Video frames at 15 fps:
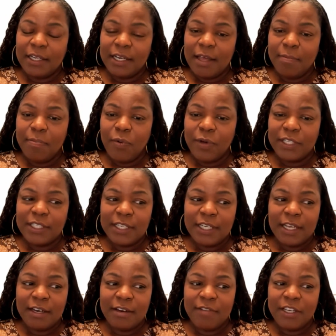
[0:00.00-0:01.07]
Lead Poisoning
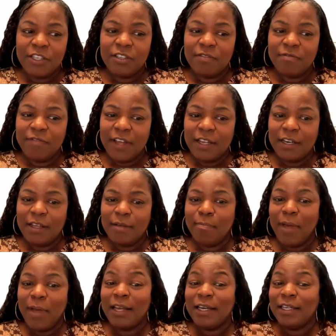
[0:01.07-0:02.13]
Innovation Fund
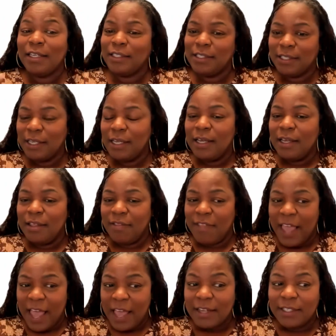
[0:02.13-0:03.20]
embodies
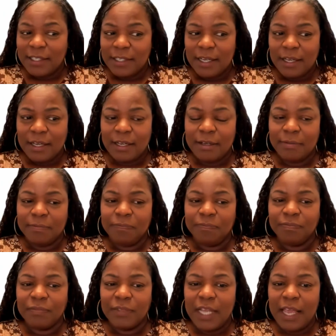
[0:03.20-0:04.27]
that. And
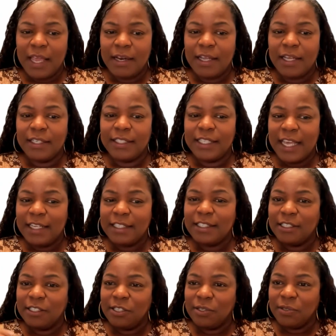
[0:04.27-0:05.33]
it takes
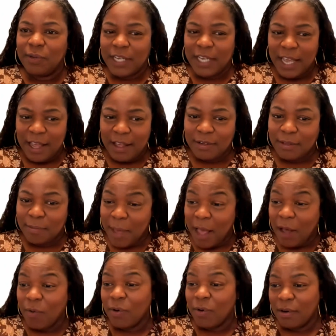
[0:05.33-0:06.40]
into account the
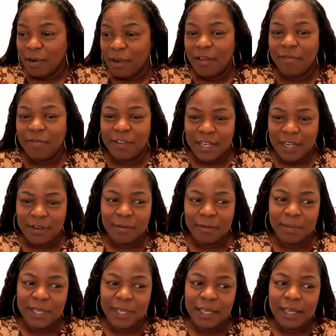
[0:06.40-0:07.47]
power of
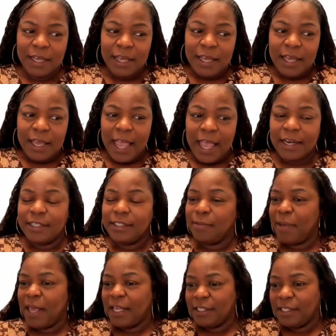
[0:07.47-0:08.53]
philanthropy at its
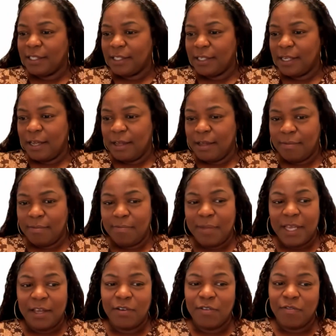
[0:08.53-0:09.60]
best,
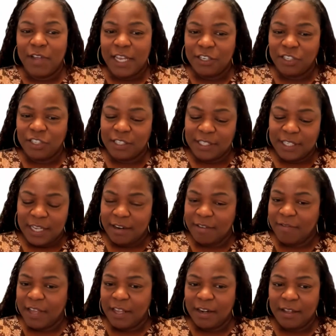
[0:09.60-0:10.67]
being courageous,
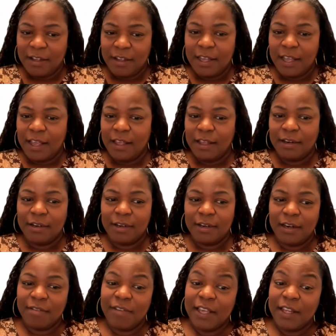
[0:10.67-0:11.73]
innovative
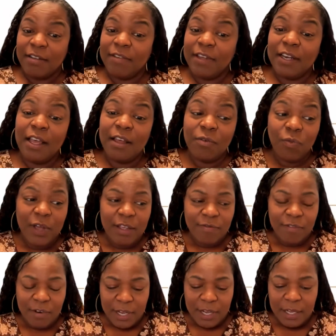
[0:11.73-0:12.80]
and
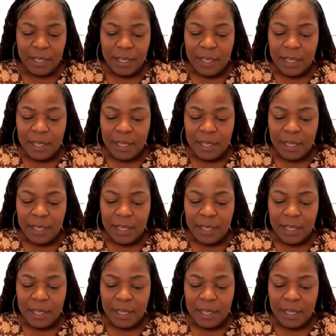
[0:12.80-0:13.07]
unwavering